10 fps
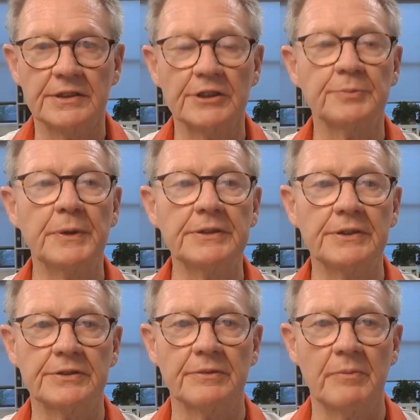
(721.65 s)

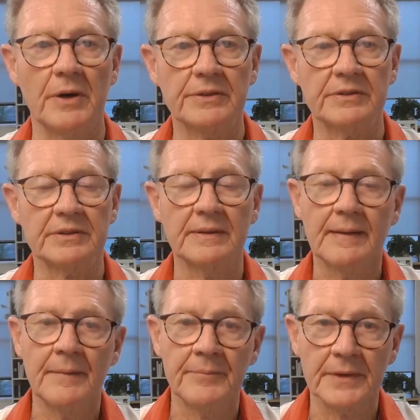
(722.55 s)
species of moths,
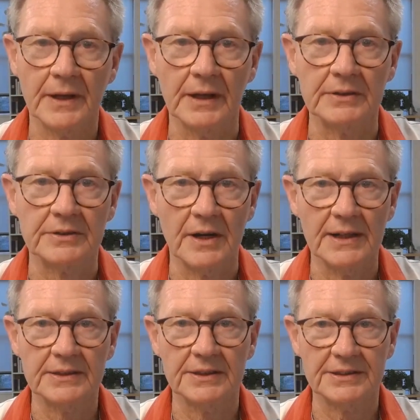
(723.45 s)
and
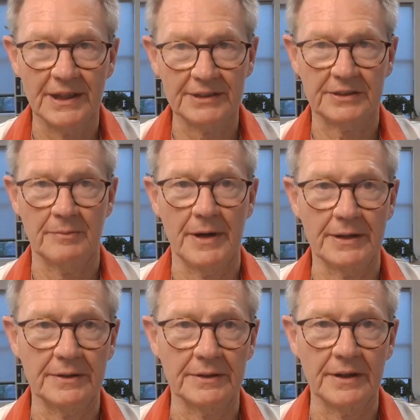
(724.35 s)
scientists
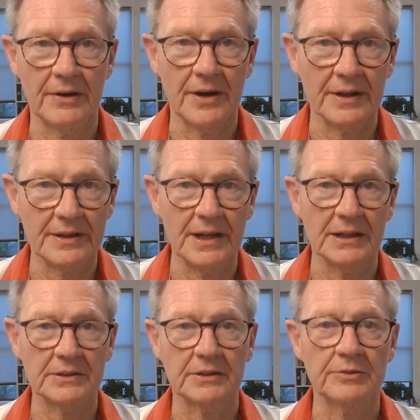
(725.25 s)
estimate that there are
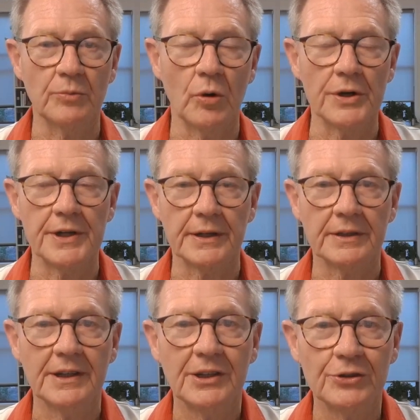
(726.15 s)
thousands more yet
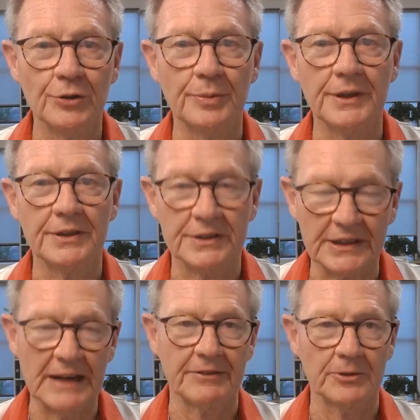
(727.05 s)
to be
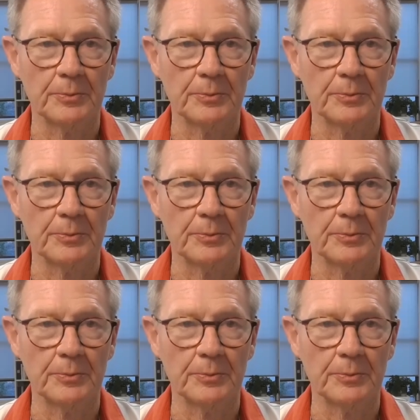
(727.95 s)
discovered.